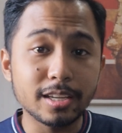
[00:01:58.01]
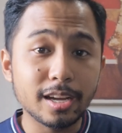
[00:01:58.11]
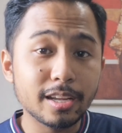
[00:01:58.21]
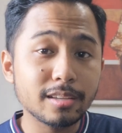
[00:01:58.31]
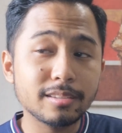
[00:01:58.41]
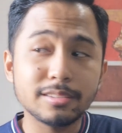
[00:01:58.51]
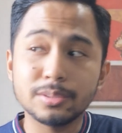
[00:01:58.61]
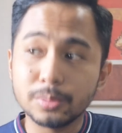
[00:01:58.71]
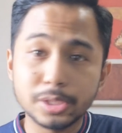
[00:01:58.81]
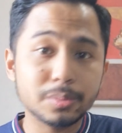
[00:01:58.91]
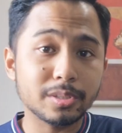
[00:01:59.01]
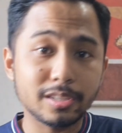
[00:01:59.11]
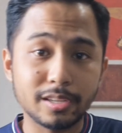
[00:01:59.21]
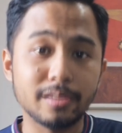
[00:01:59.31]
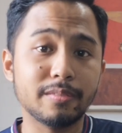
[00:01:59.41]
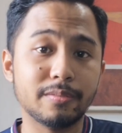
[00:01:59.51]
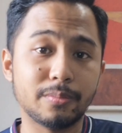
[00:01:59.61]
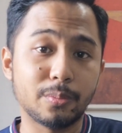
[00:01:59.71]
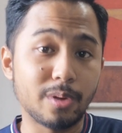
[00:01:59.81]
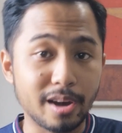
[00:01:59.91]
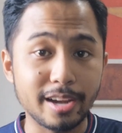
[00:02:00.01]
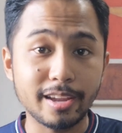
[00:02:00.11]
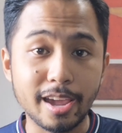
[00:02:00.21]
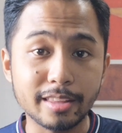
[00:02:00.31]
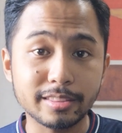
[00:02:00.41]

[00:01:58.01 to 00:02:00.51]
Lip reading: I usually give what I can.